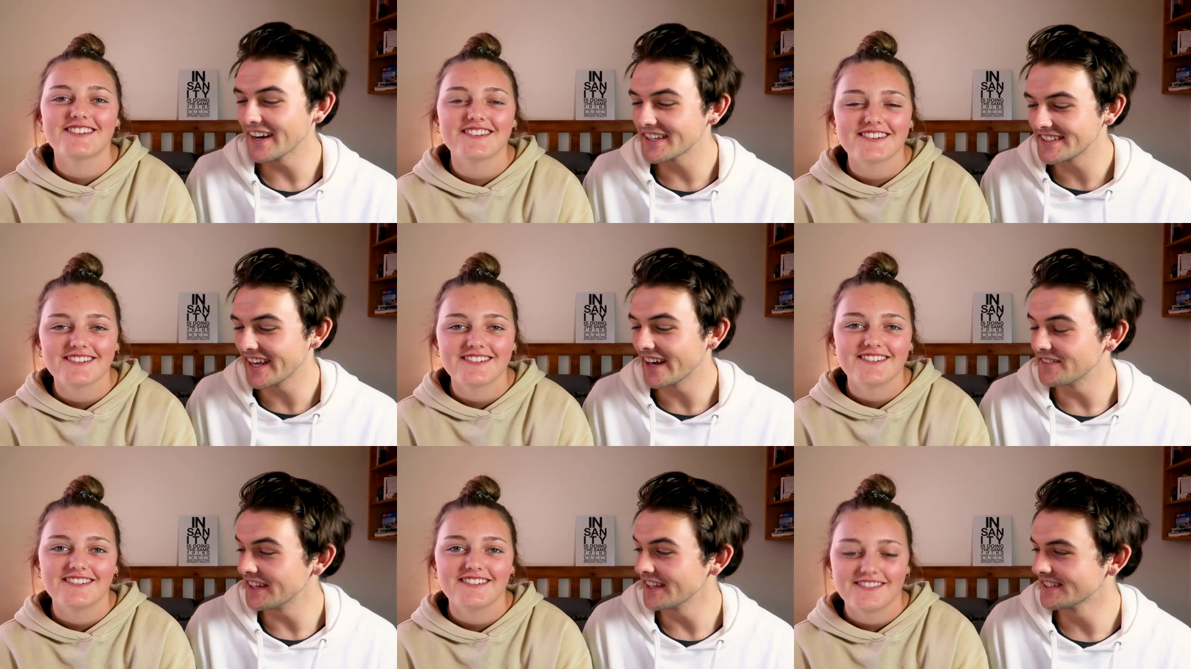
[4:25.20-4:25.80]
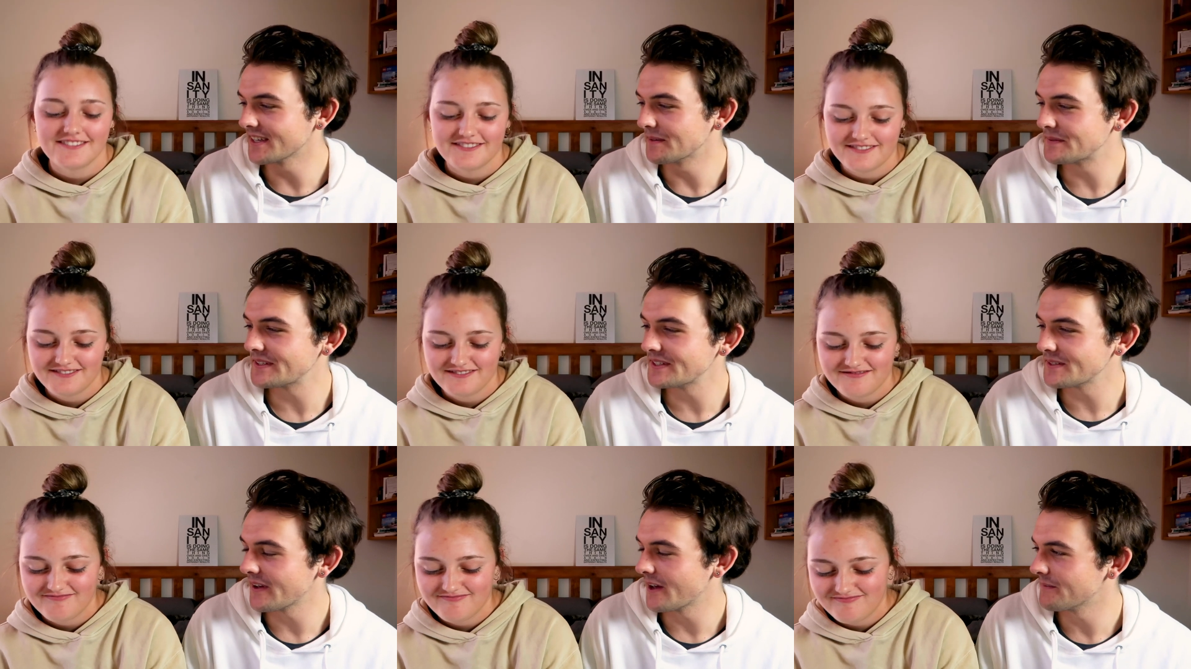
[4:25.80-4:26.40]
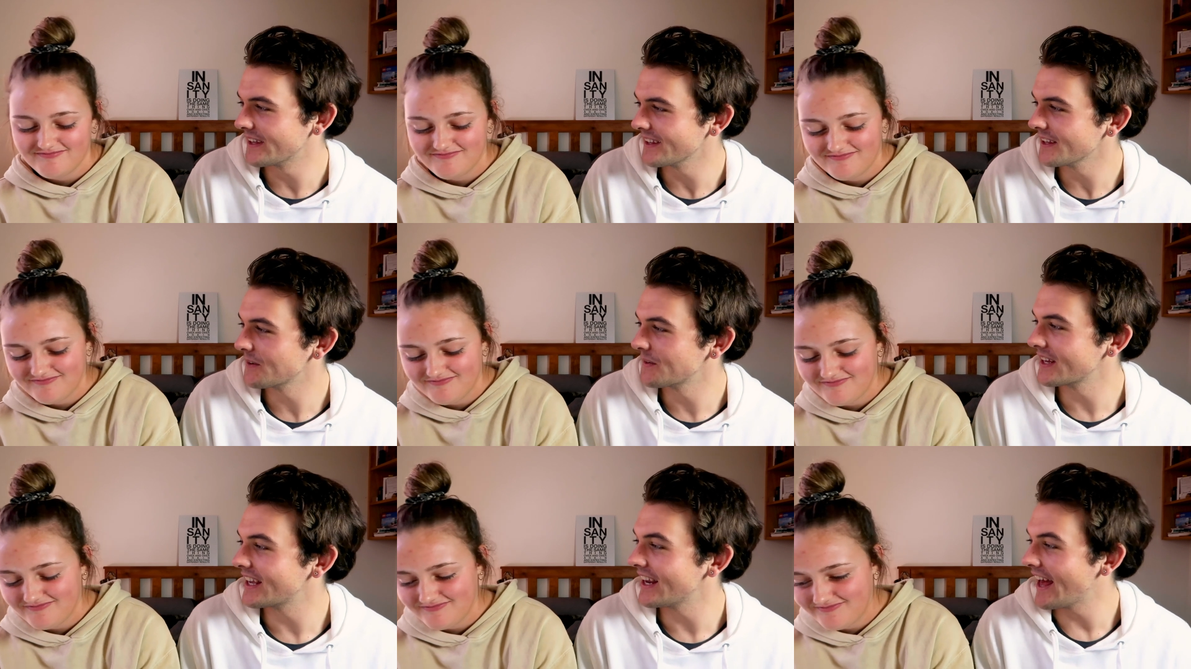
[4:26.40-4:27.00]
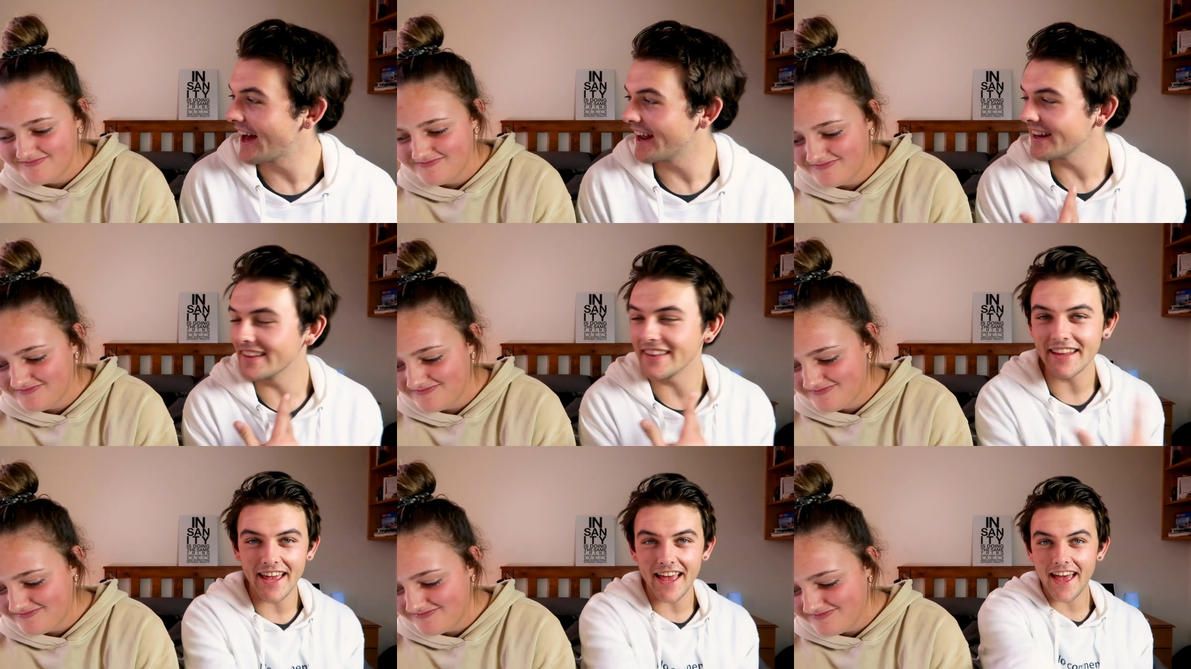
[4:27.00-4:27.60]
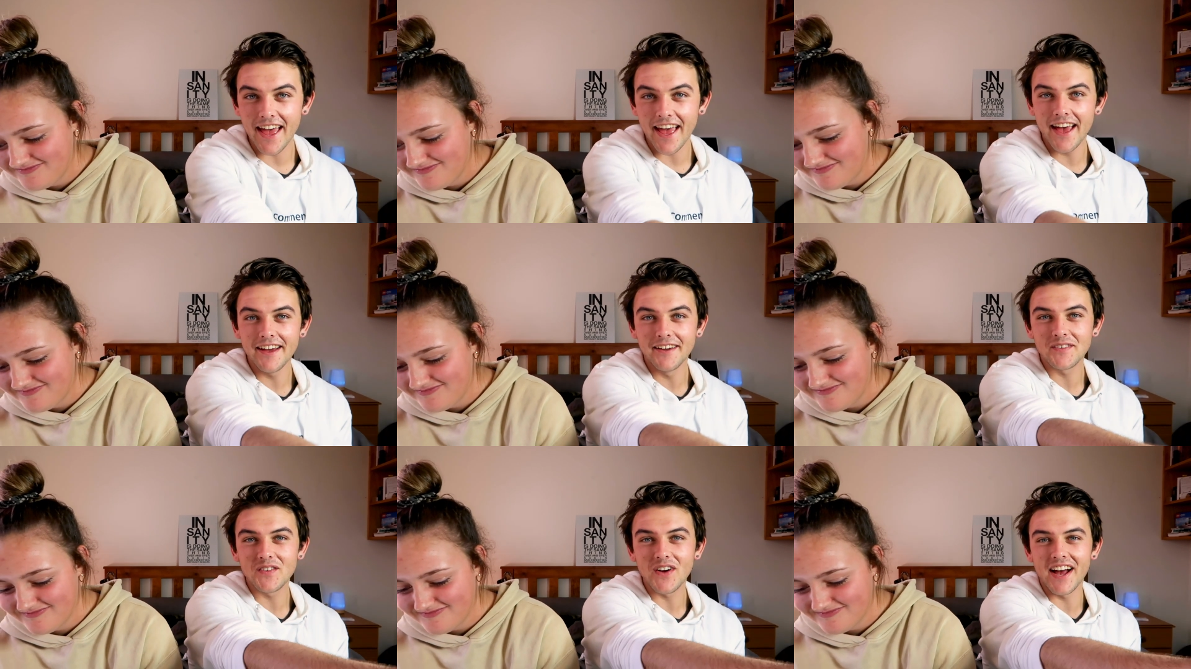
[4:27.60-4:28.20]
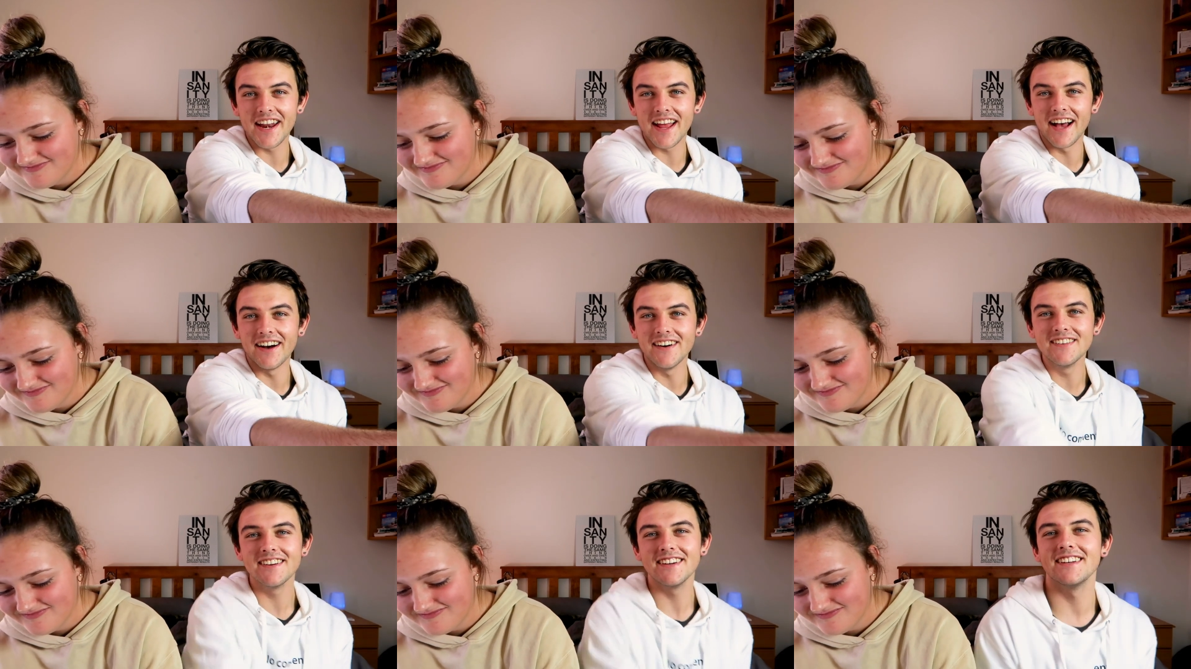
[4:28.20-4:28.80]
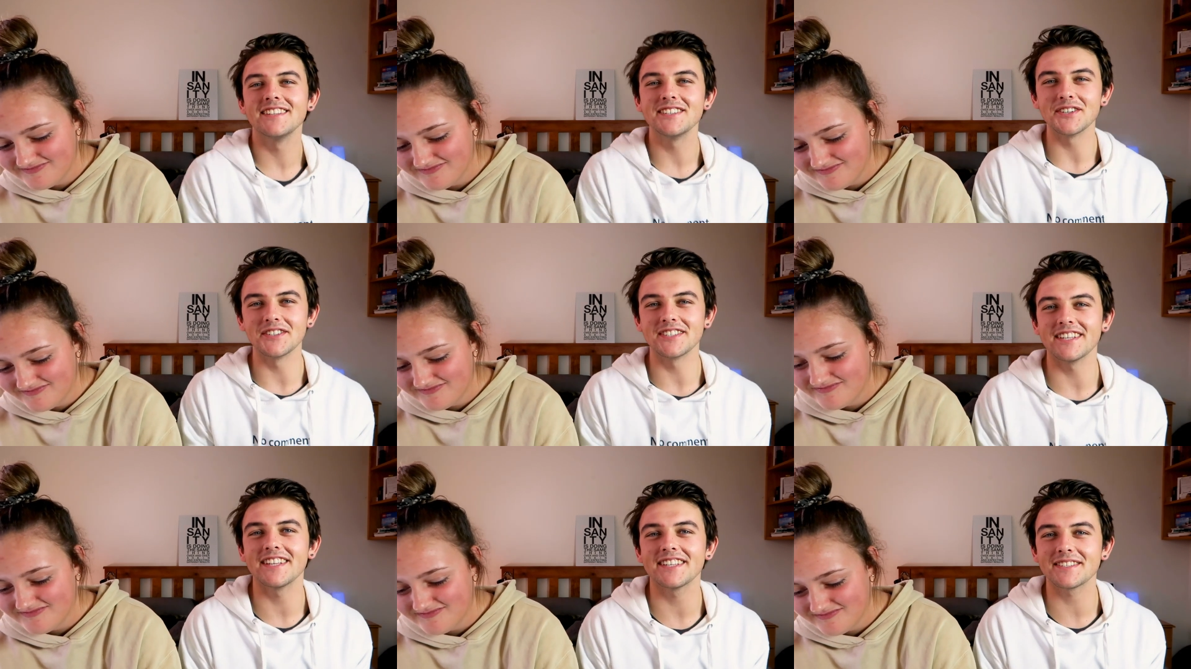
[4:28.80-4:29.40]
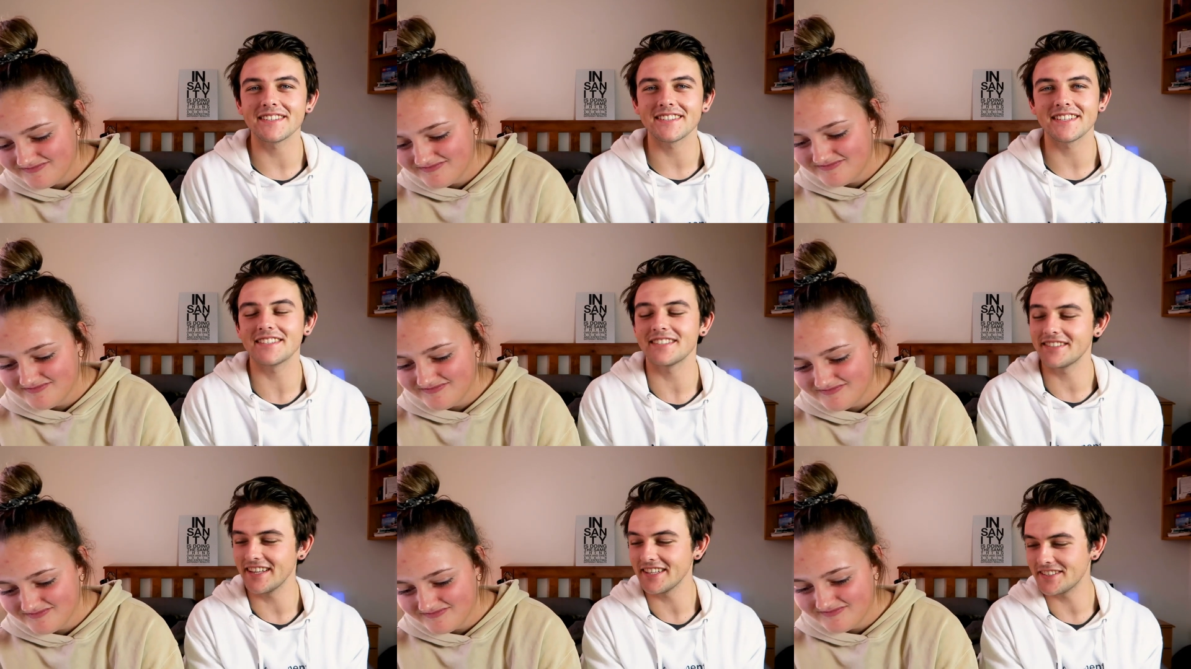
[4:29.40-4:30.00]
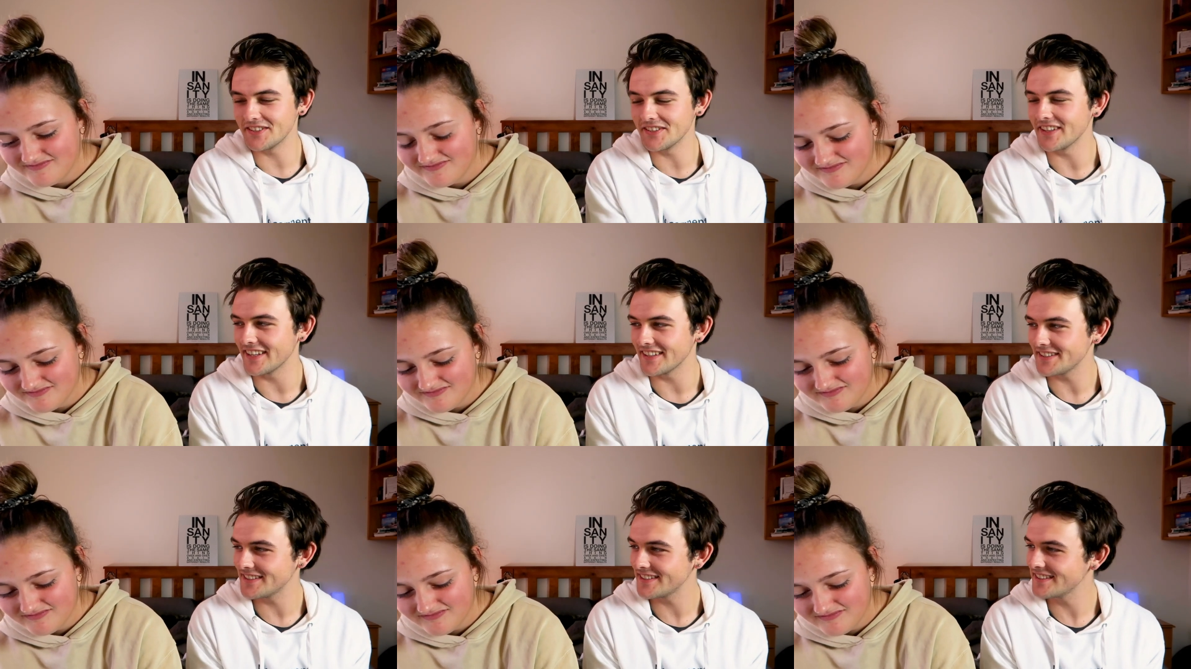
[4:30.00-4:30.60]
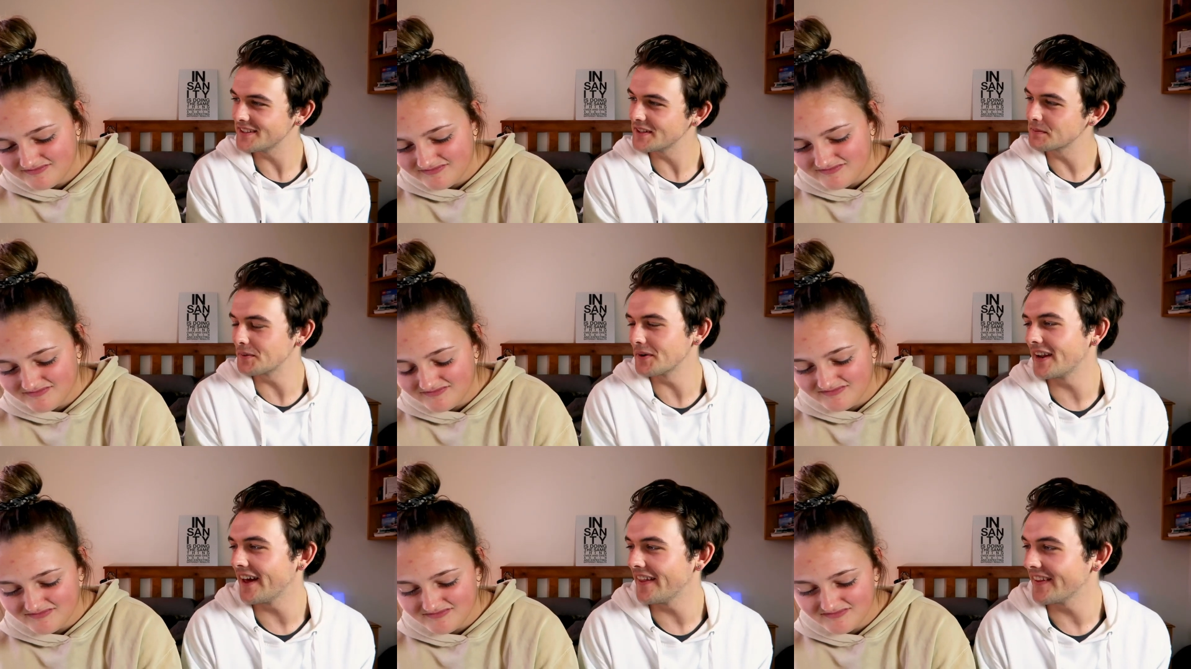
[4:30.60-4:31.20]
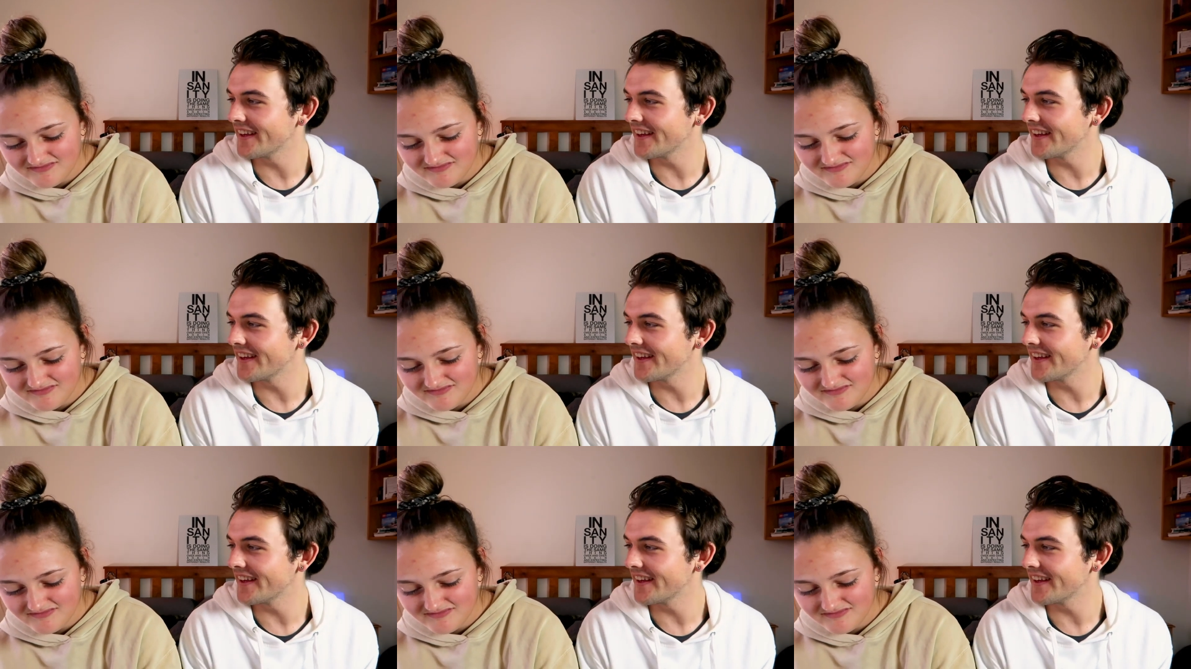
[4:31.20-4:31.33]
Speaker 1: you actually have any assumptions about me that you want to get out in the air right now, Jorgia? Let's let's let's do this. Let's put it out